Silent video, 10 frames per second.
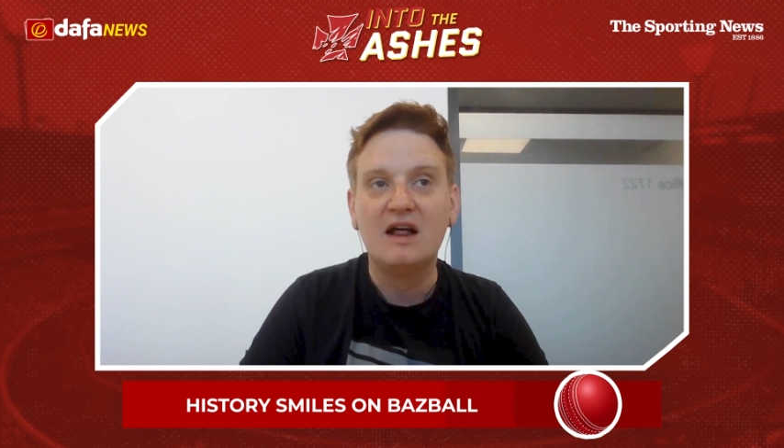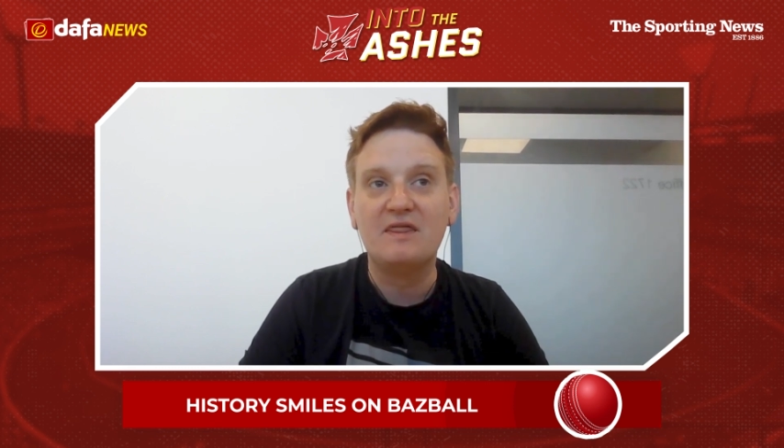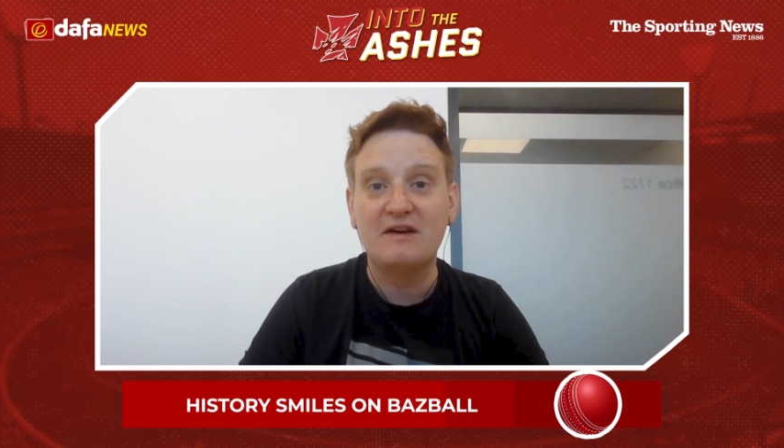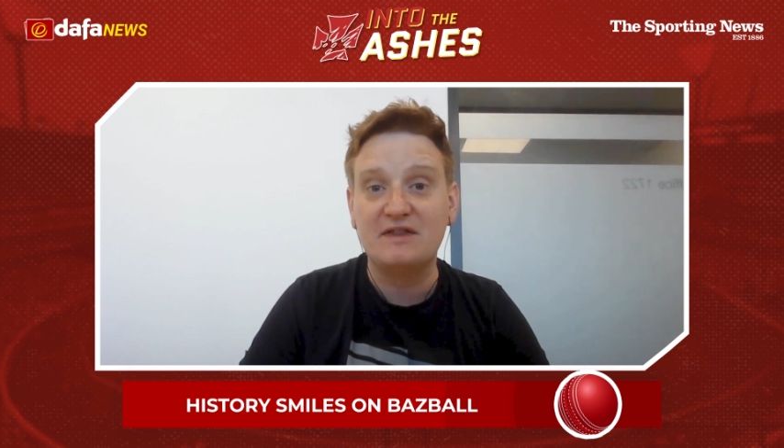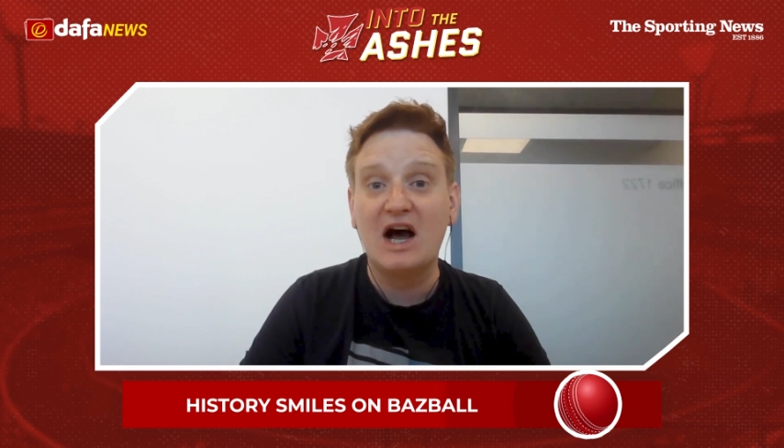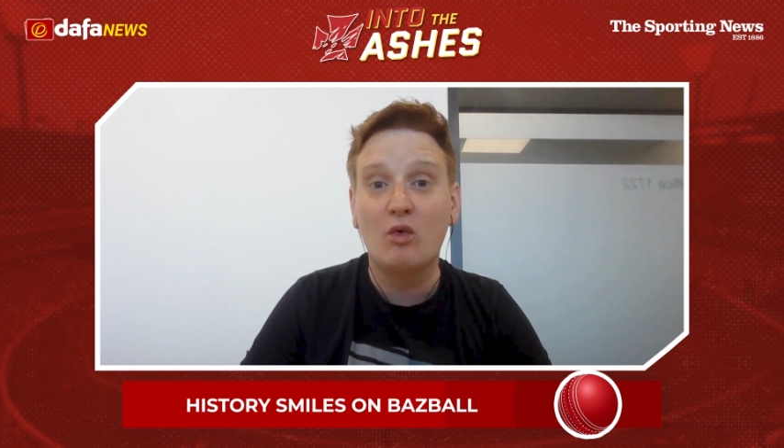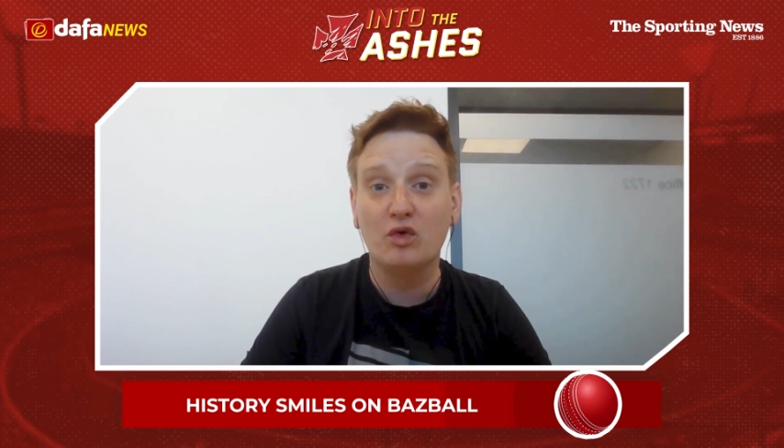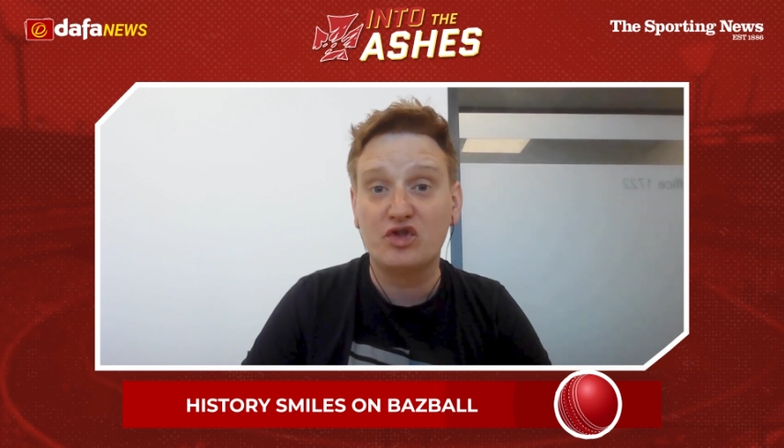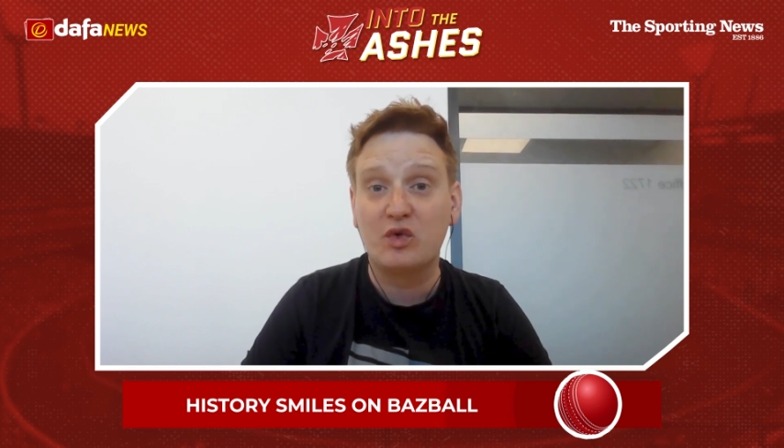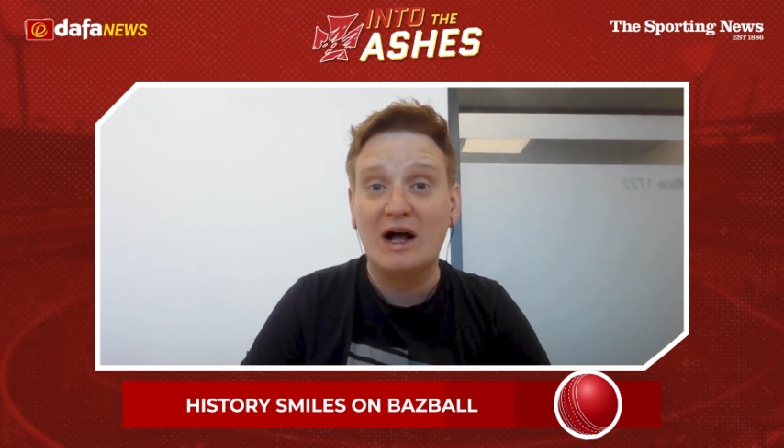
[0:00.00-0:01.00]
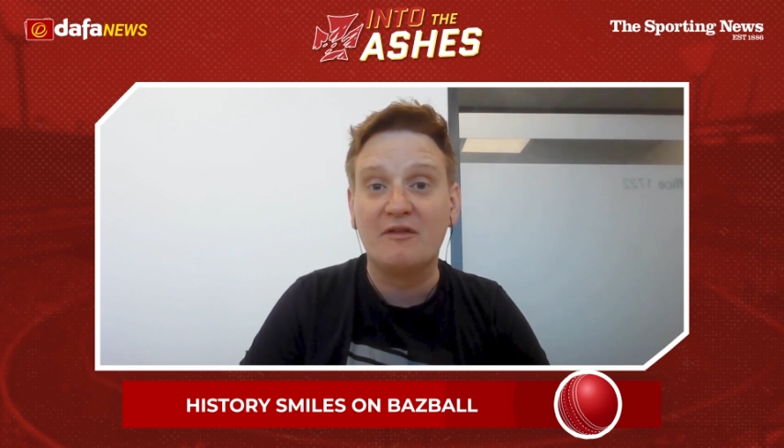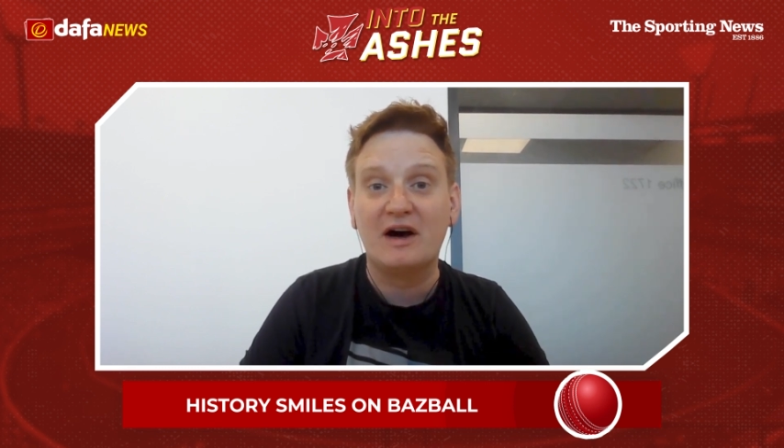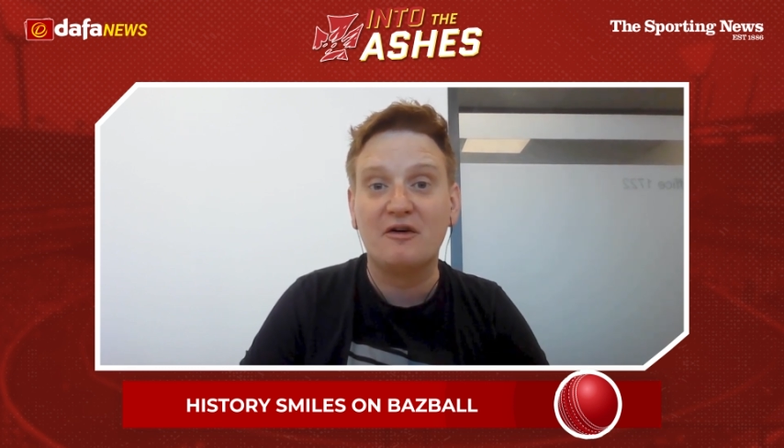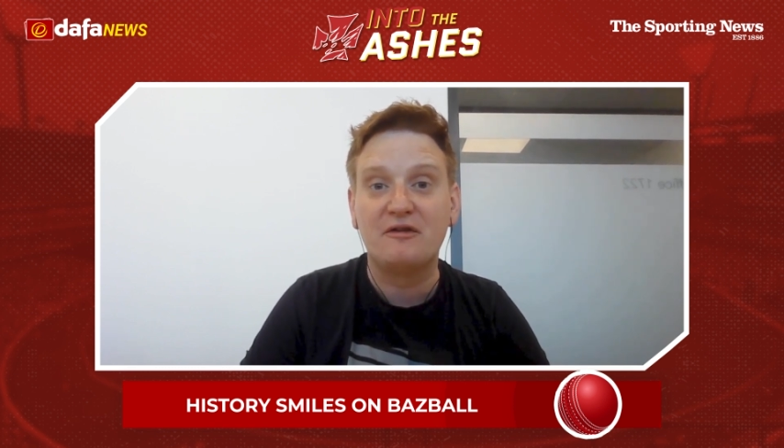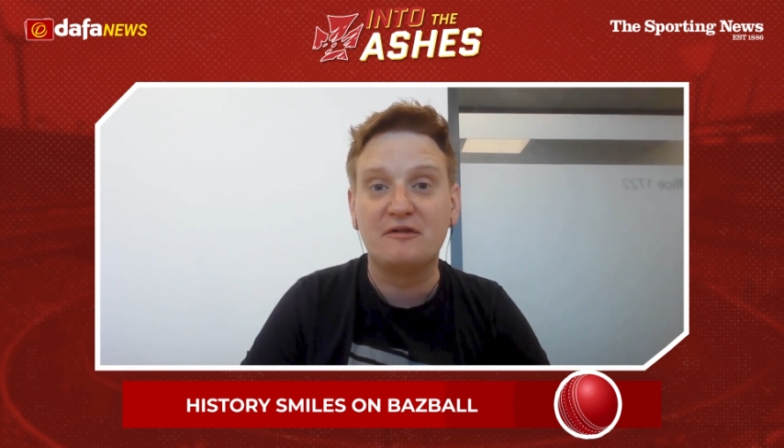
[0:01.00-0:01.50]
They've now won 12 out
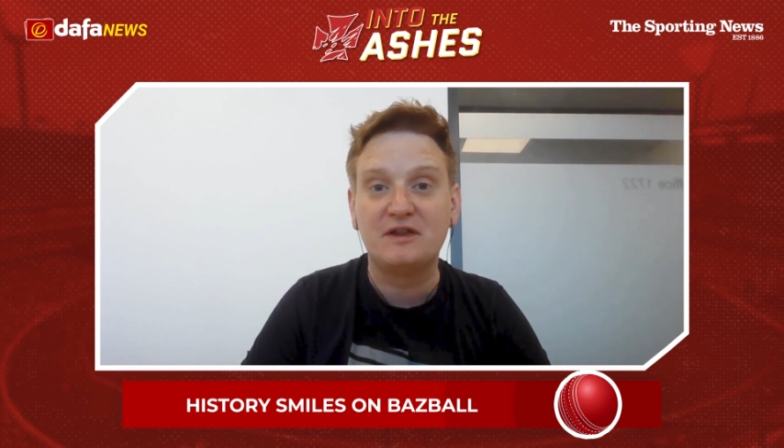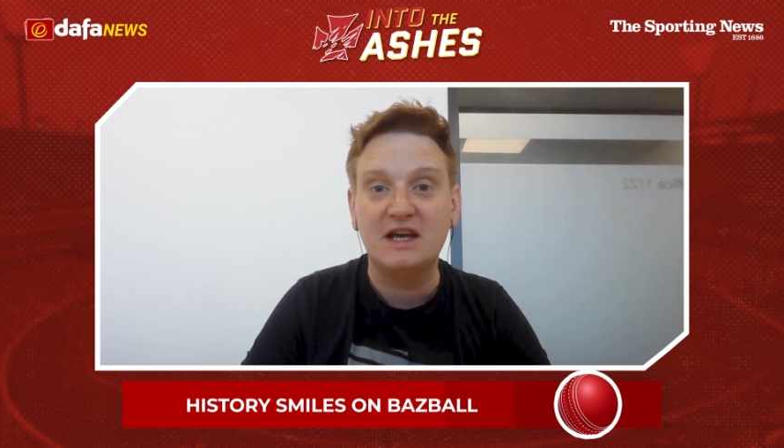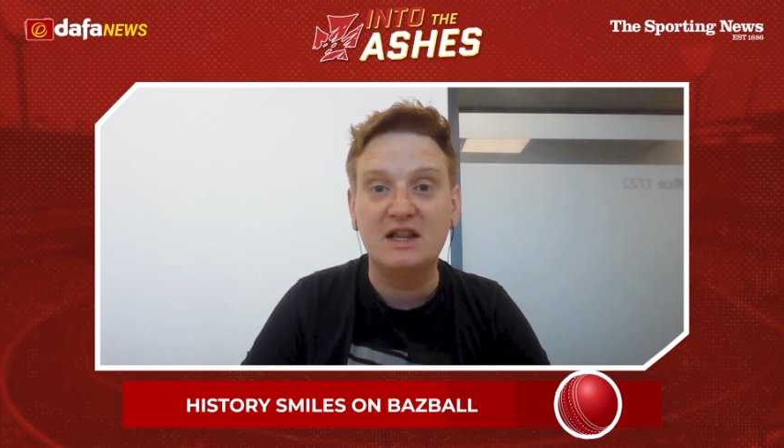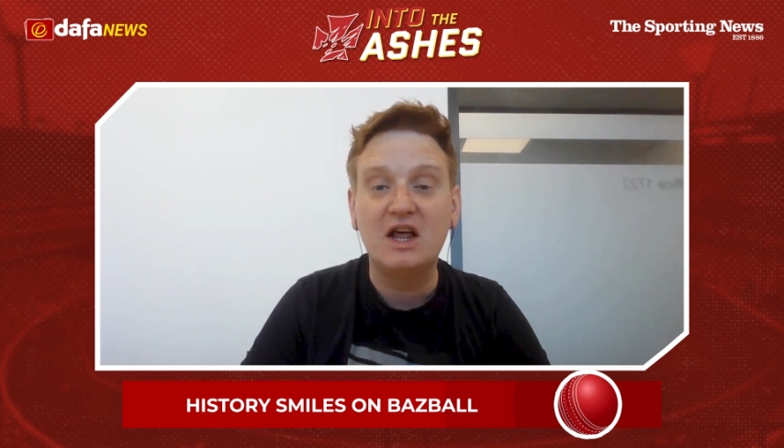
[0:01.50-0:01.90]
of 15.